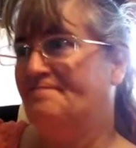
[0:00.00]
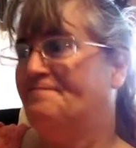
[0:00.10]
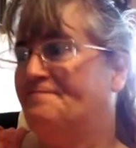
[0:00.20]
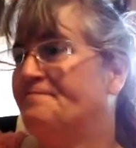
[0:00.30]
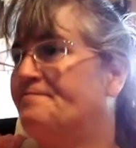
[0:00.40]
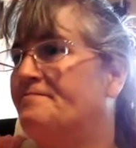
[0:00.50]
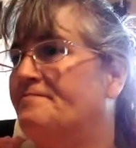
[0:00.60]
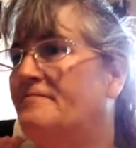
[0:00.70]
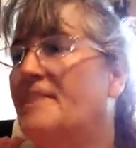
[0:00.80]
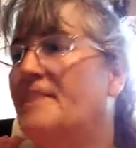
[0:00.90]

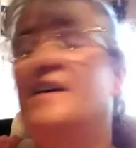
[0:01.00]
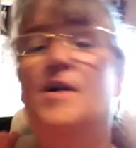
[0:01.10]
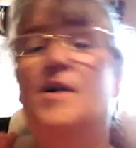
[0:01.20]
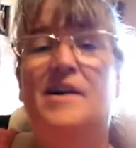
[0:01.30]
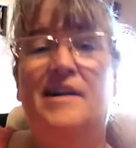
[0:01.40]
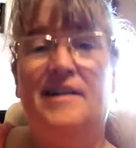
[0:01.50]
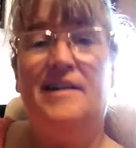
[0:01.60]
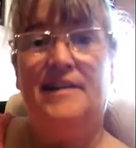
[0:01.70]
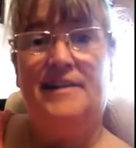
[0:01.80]
No one is speaking in this clip.